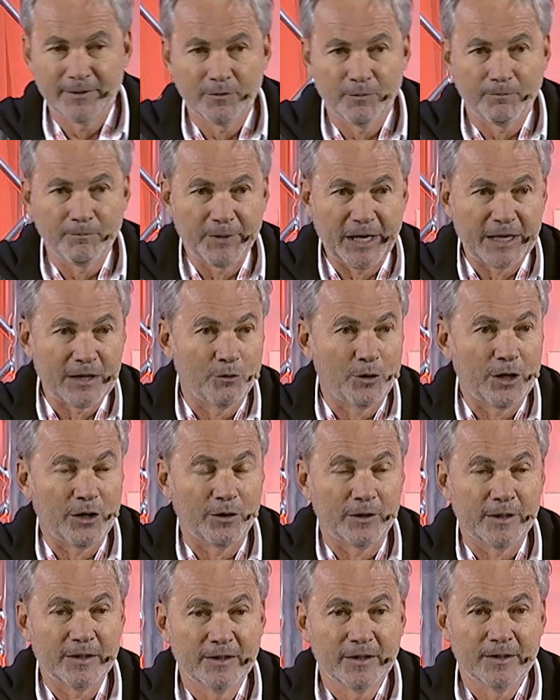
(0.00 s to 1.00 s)
By the
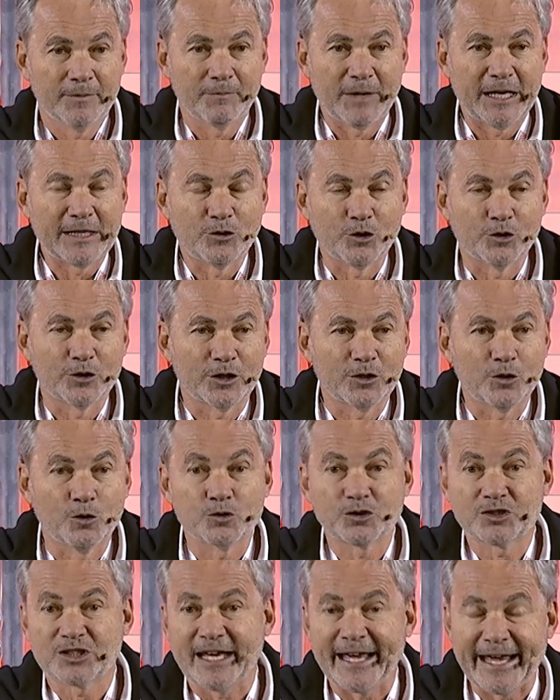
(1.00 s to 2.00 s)
way, my daughter
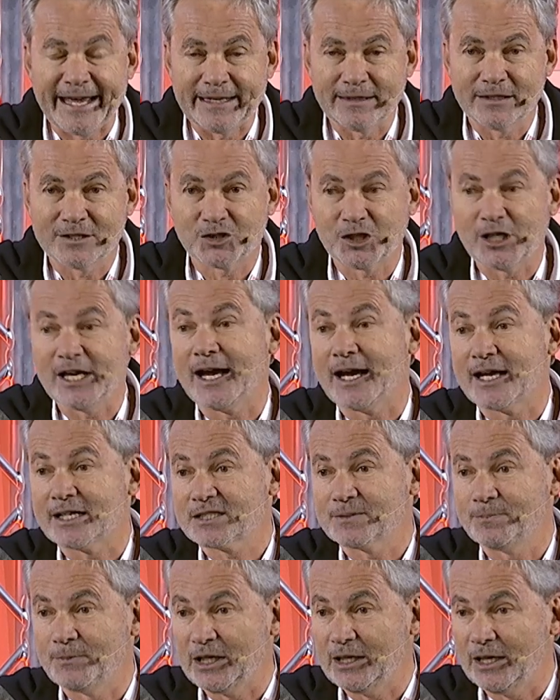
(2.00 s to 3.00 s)
Hussein, she
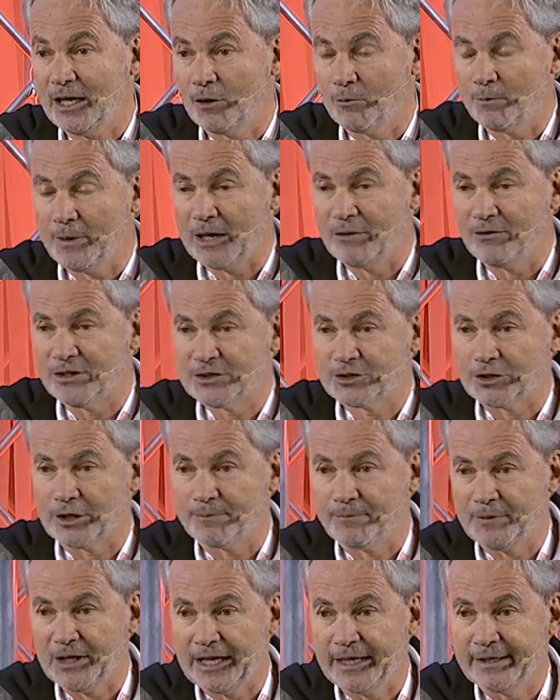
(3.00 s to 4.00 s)
asked me how babies are
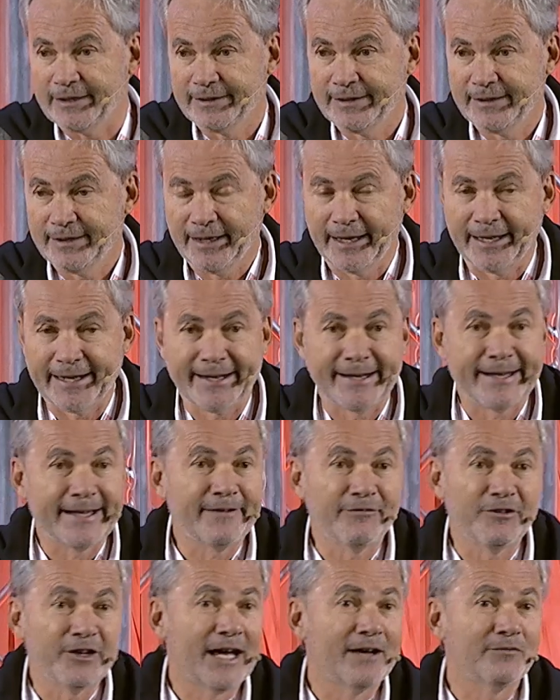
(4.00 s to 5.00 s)
made, and I didn't
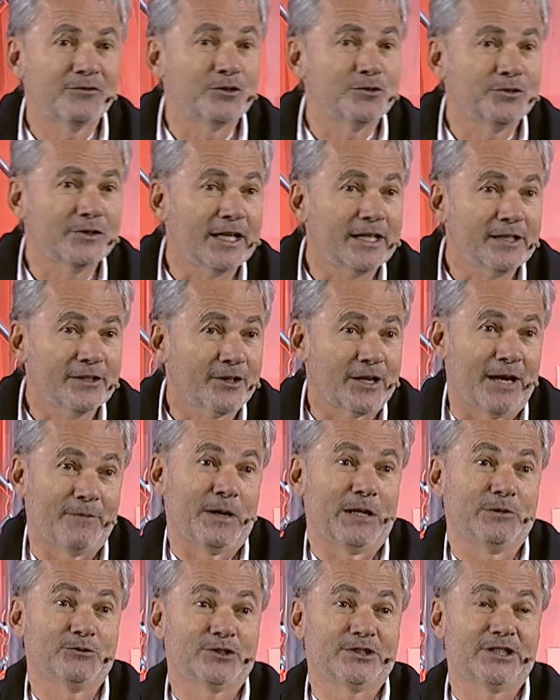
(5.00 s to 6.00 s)
even have to tell her
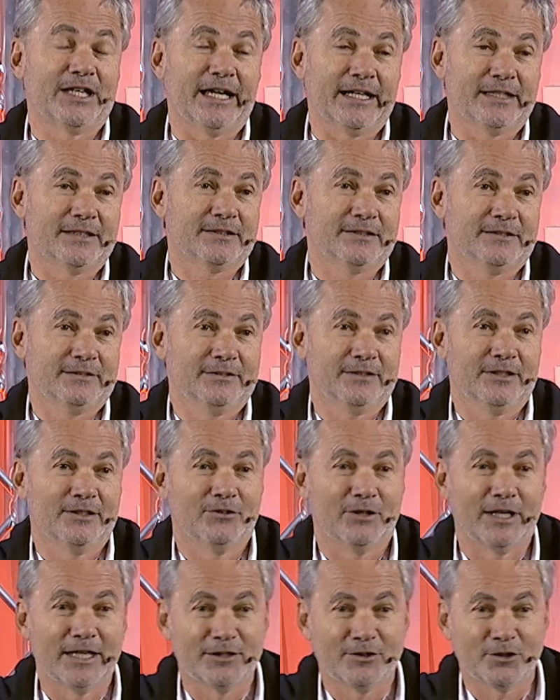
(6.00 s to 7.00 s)
about sex. You
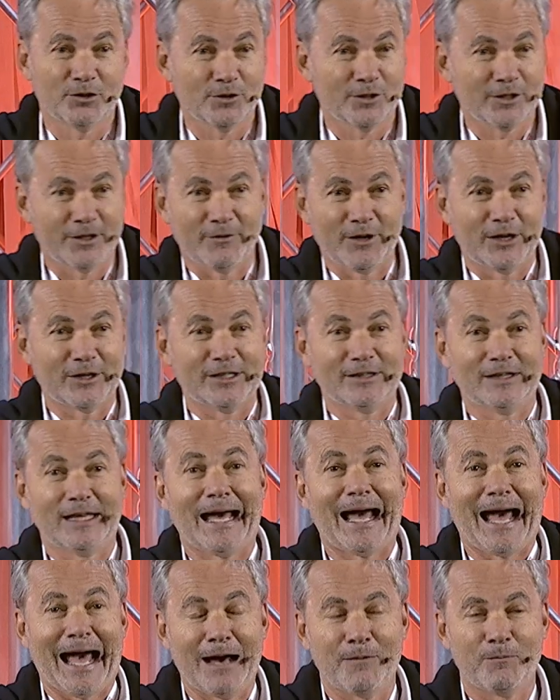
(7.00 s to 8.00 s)
know, I told her about a
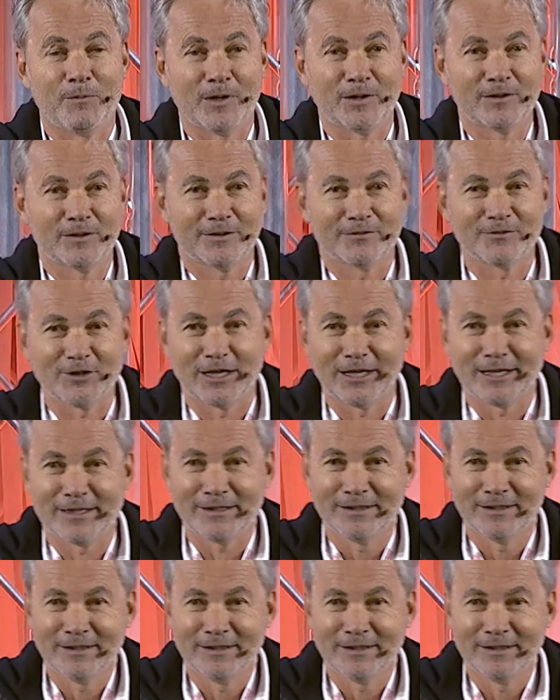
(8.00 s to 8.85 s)
lab, right?